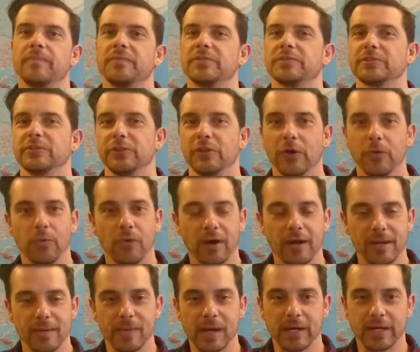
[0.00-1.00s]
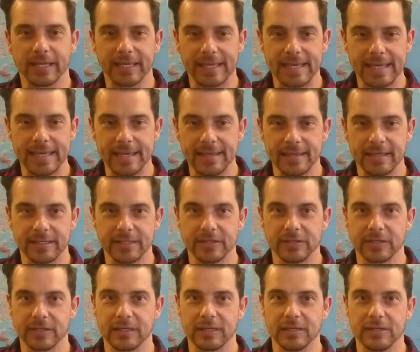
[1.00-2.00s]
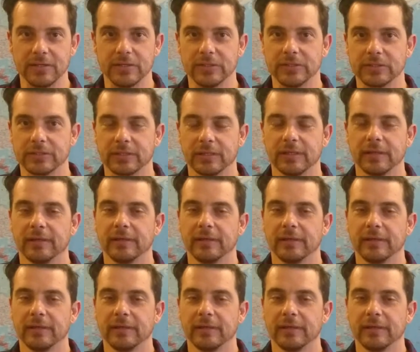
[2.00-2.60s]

There's no worry about a key that you can lose,